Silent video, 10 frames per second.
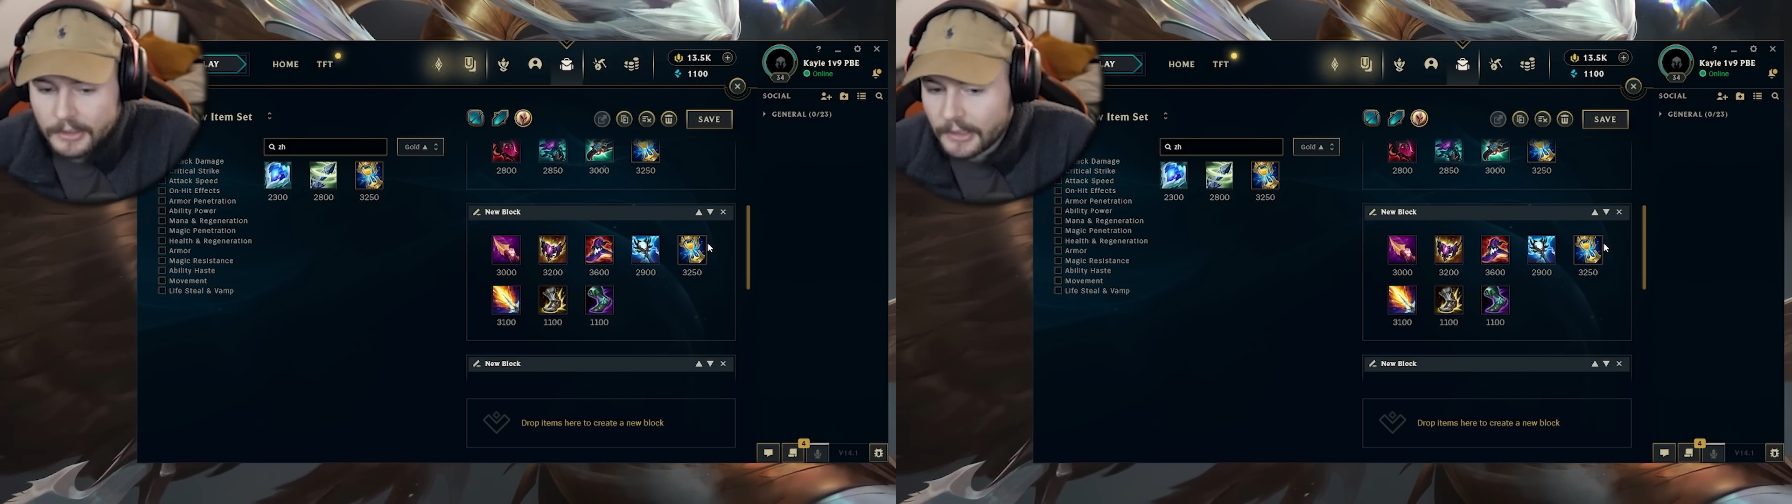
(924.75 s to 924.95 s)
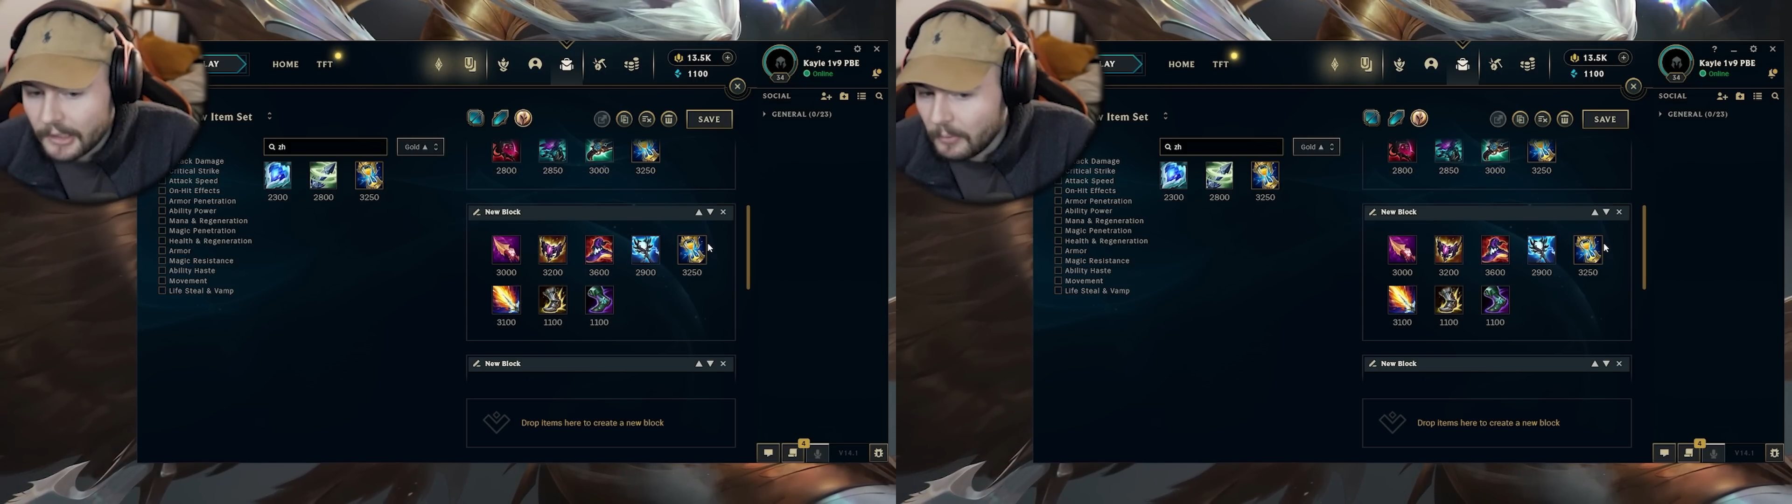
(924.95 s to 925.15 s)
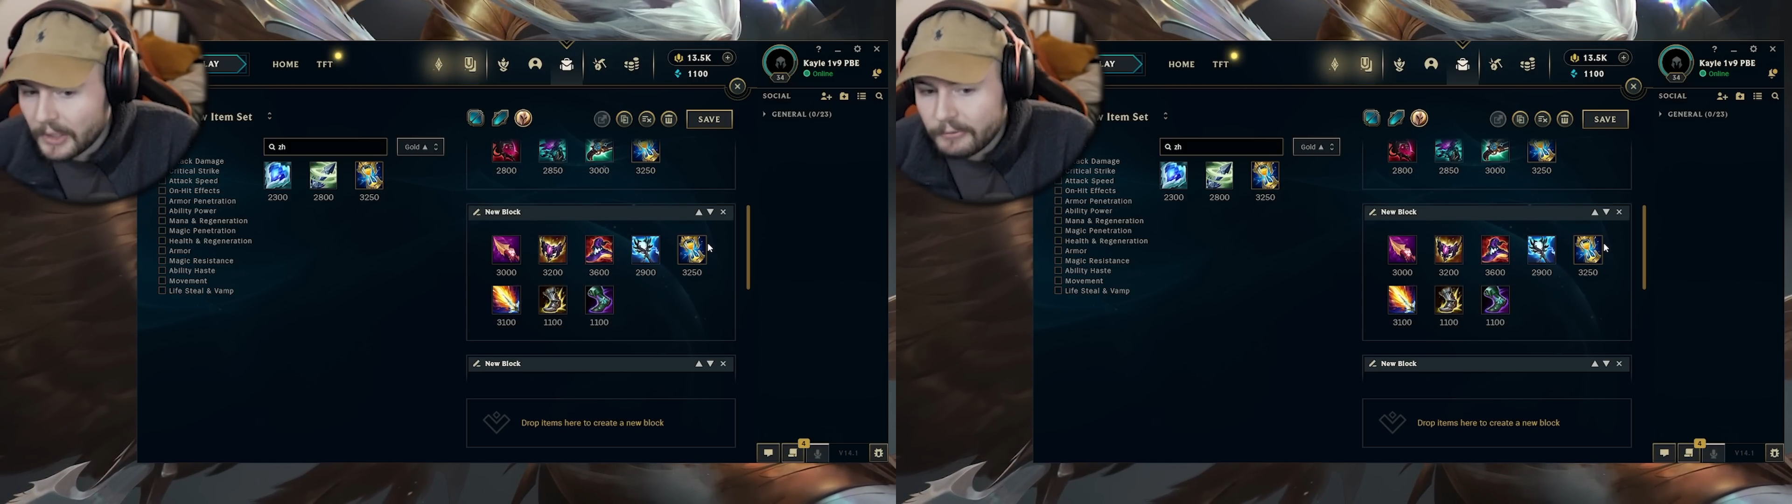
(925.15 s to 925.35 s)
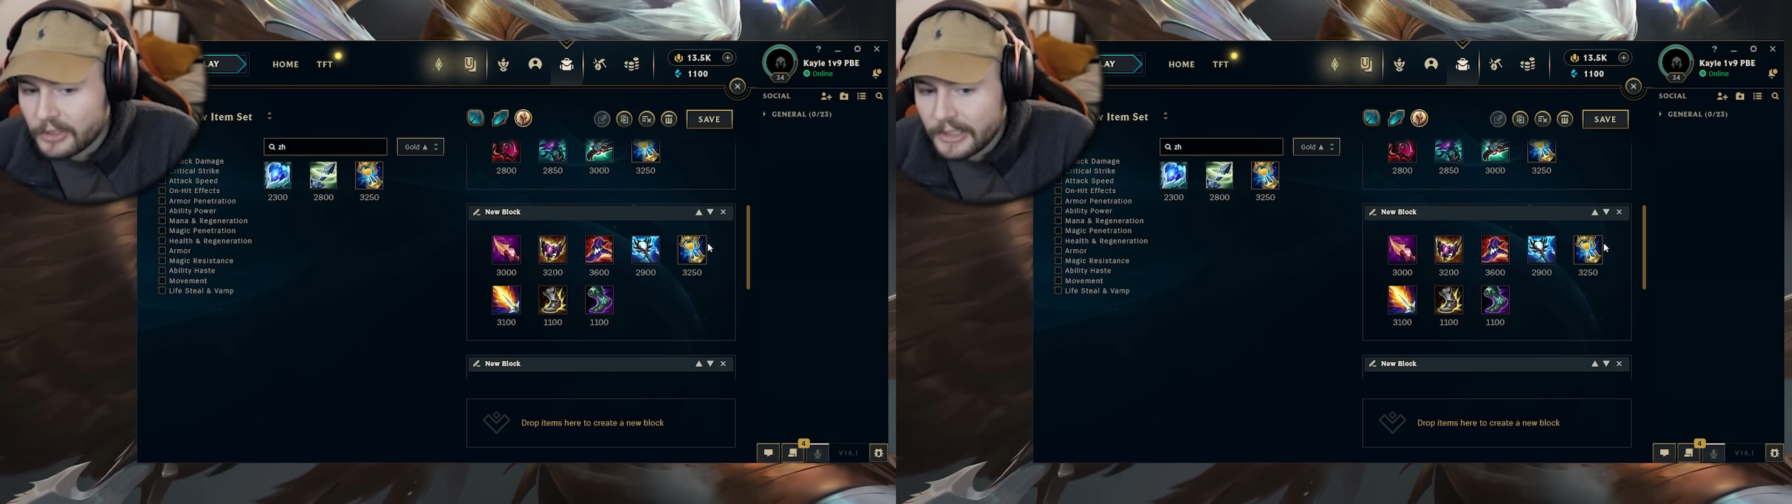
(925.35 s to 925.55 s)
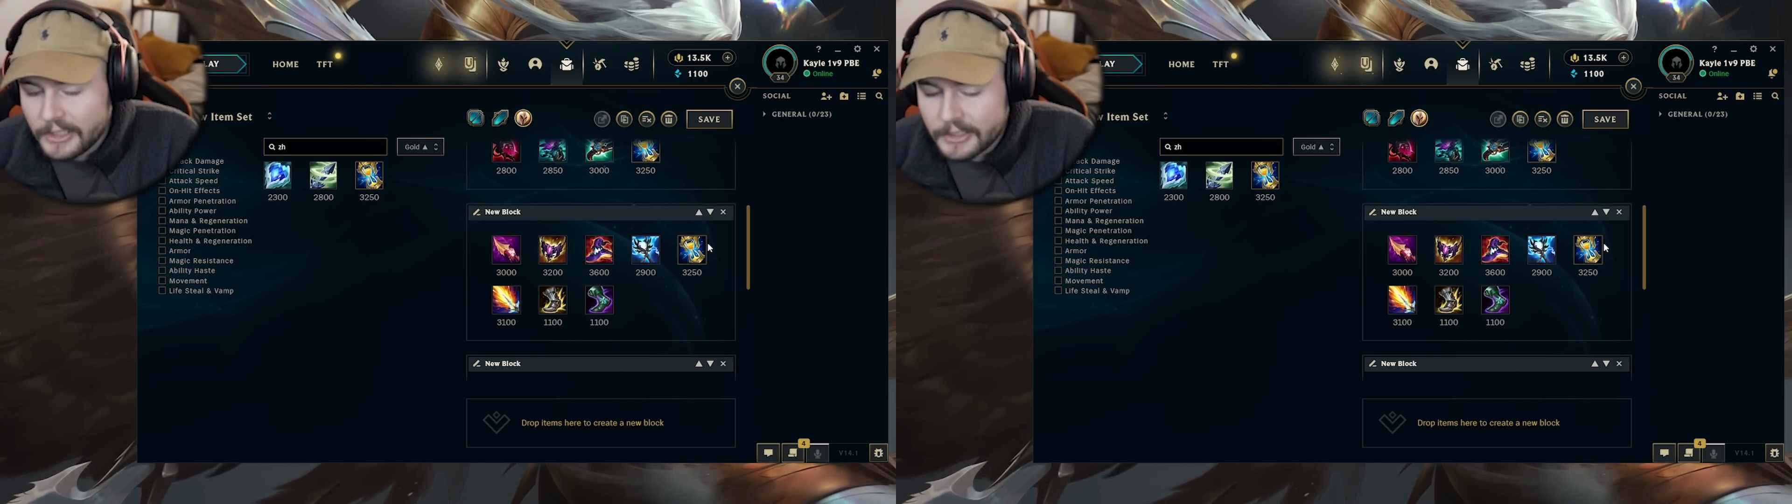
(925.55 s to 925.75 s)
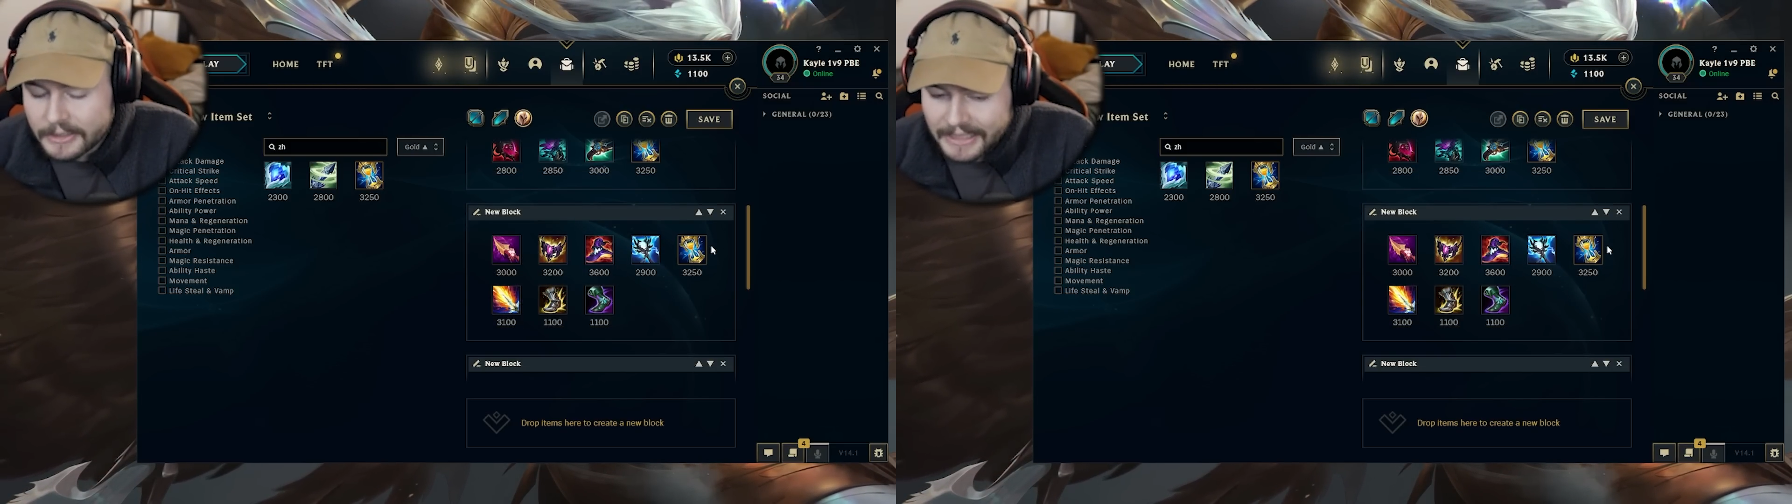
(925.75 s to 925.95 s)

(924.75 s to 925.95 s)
whatever you need.